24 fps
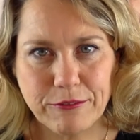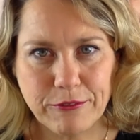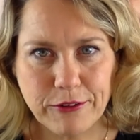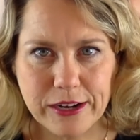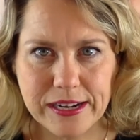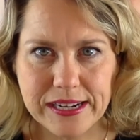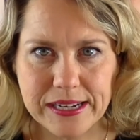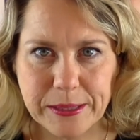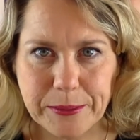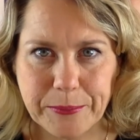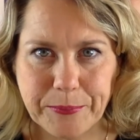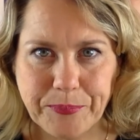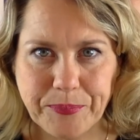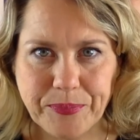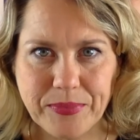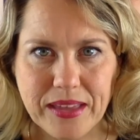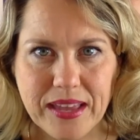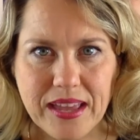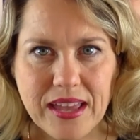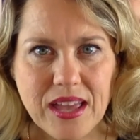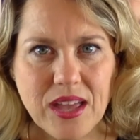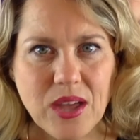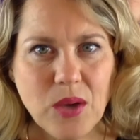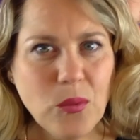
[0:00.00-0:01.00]
freedom.
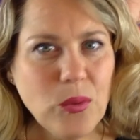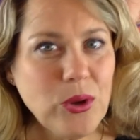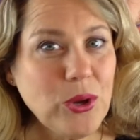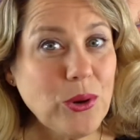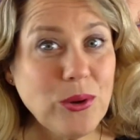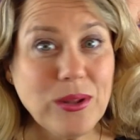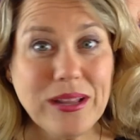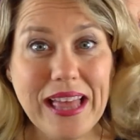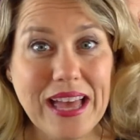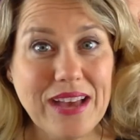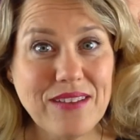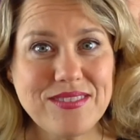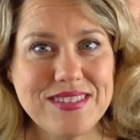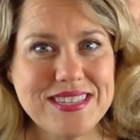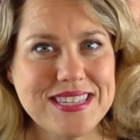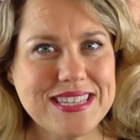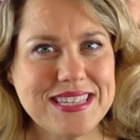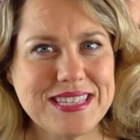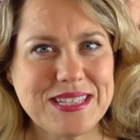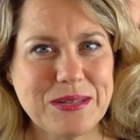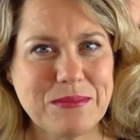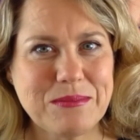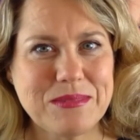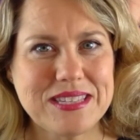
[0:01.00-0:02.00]
We all have
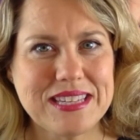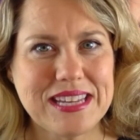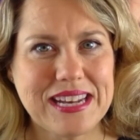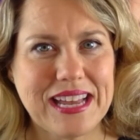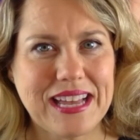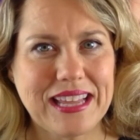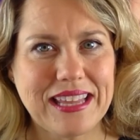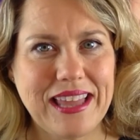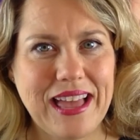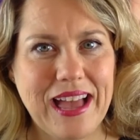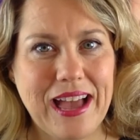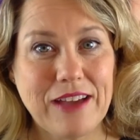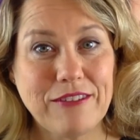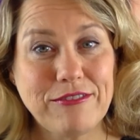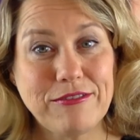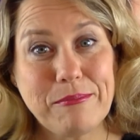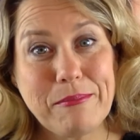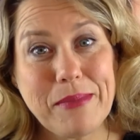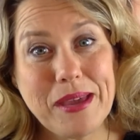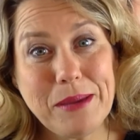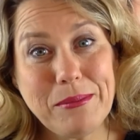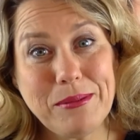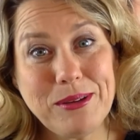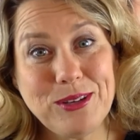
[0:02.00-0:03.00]
systems in our life.
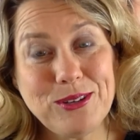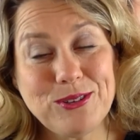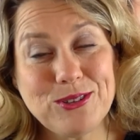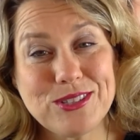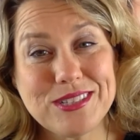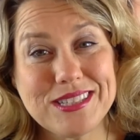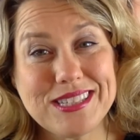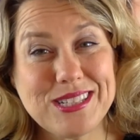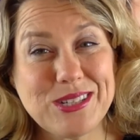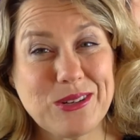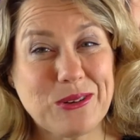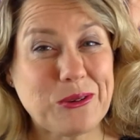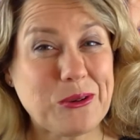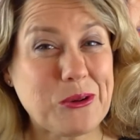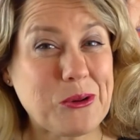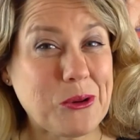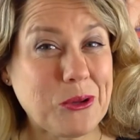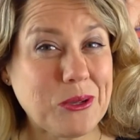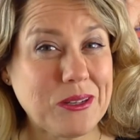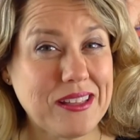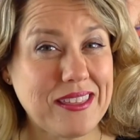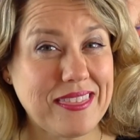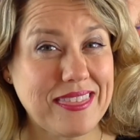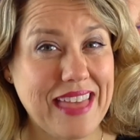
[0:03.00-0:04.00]
Maybe you just don't
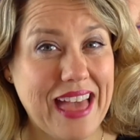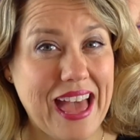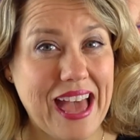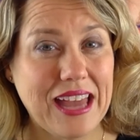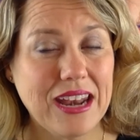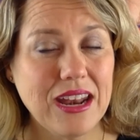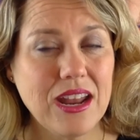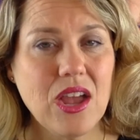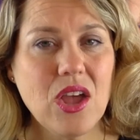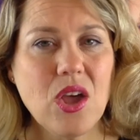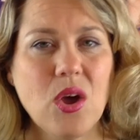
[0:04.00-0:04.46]
call it that.